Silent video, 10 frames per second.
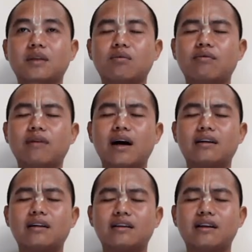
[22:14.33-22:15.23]
we
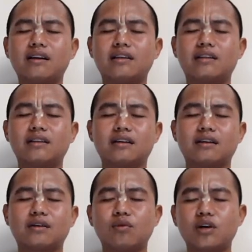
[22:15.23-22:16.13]
find this
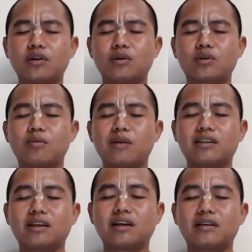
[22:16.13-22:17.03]
word also
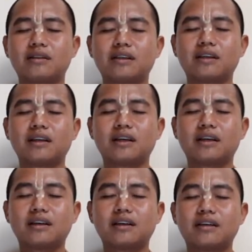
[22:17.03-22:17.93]
mataha
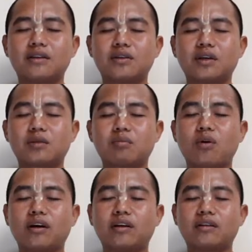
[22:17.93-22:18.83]
in the
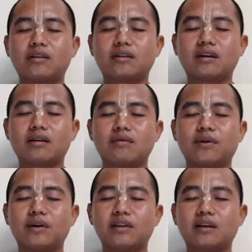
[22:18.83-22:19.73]

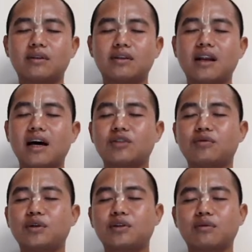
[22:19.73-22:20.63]
6.47, the last
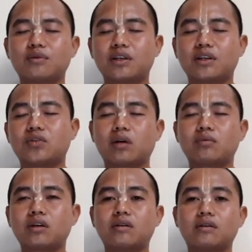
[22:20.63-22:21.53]
verse of 6th
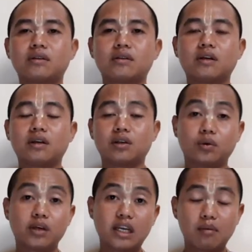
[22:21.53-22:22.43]
chapter.
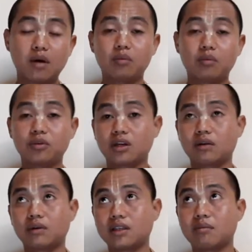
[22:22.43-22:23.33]
Yogi nama
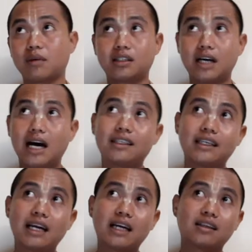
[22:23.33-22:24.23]
pisarvesam
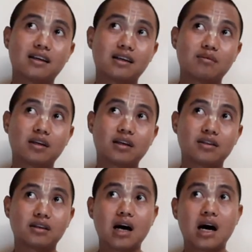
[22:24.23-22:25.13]
madhyatina antaratana
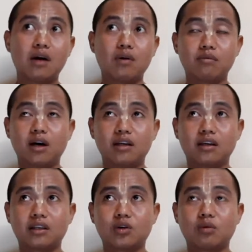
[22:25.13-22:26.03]
sradhavan
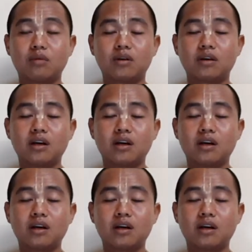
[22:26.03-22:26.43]
bhajate yomam